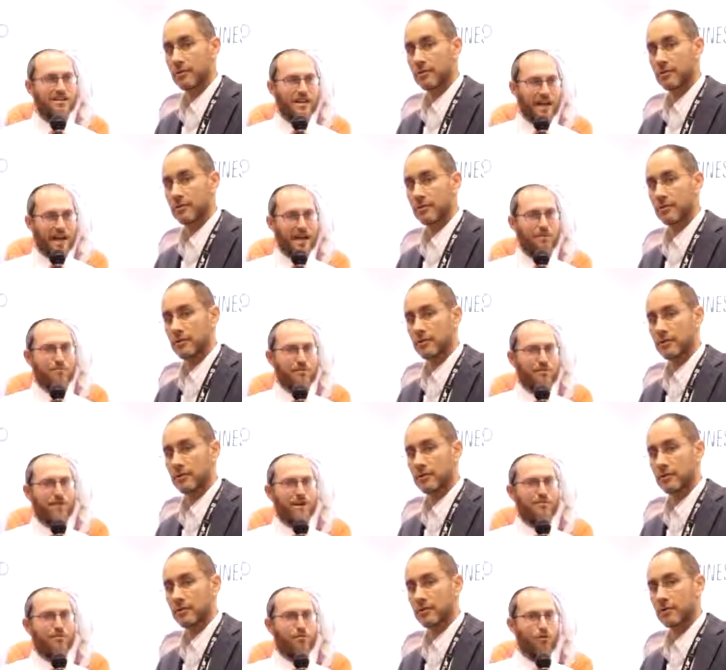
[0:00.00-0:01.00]
Speaker 1: and
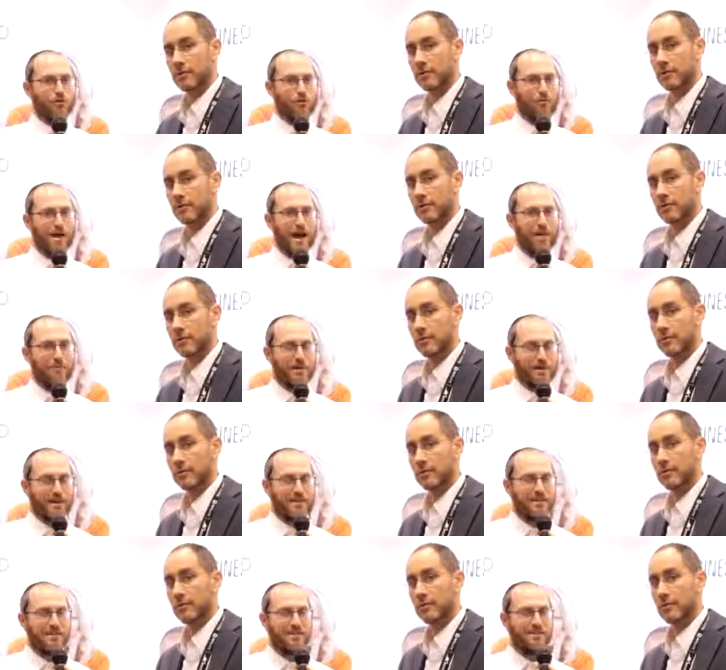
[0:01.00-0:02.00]
prevent fraud from
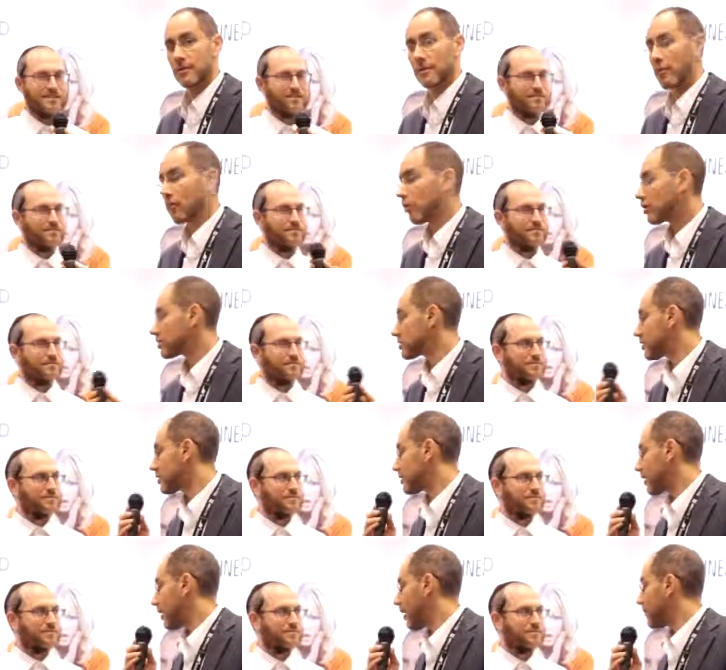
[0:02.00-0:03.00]
happening.
Speaker 2: What are
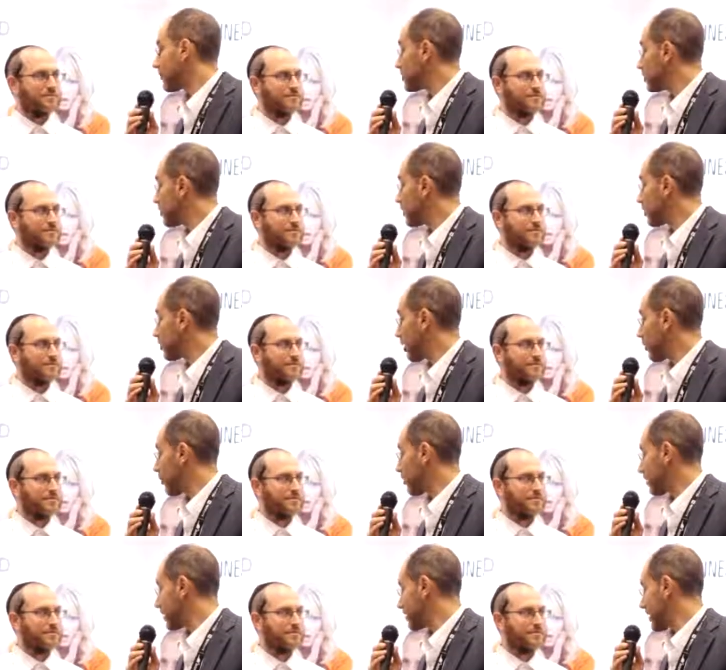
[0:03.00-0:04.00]
some of the companies you integrate
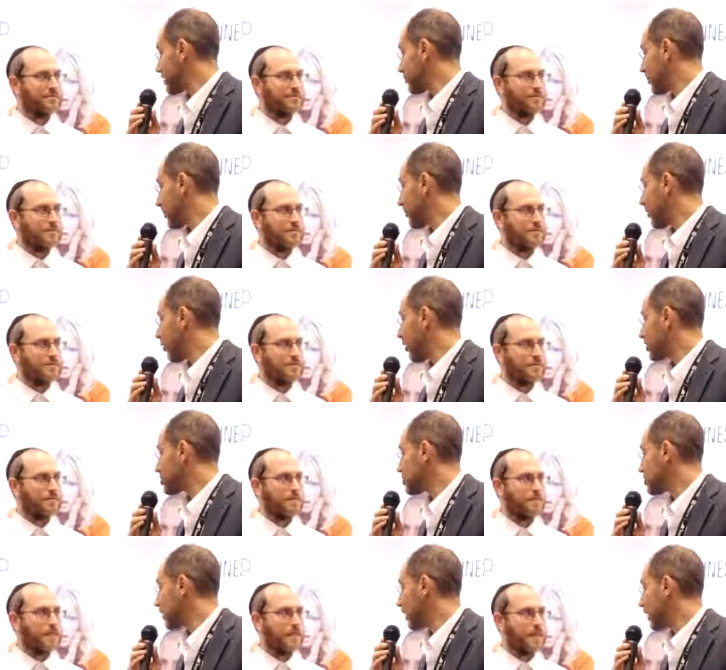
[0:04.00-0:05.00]
with? Because that's probably a
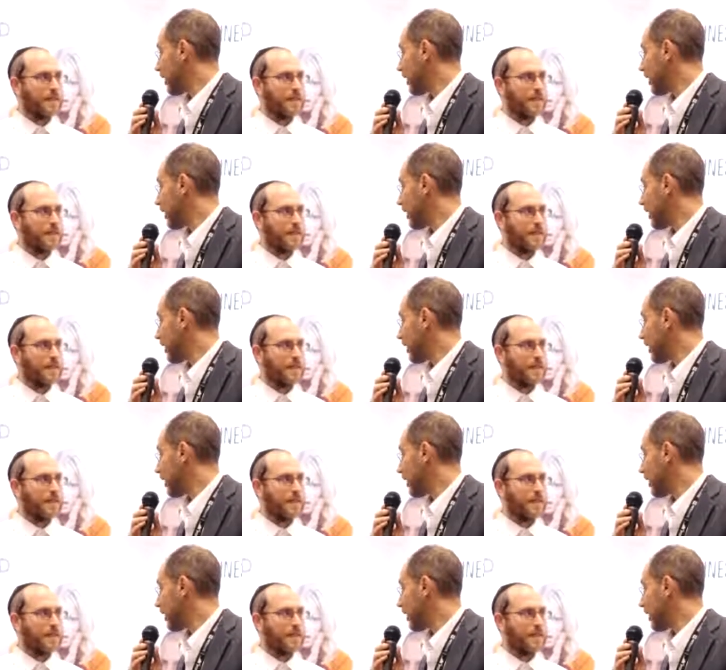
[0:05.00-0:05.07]
question you get a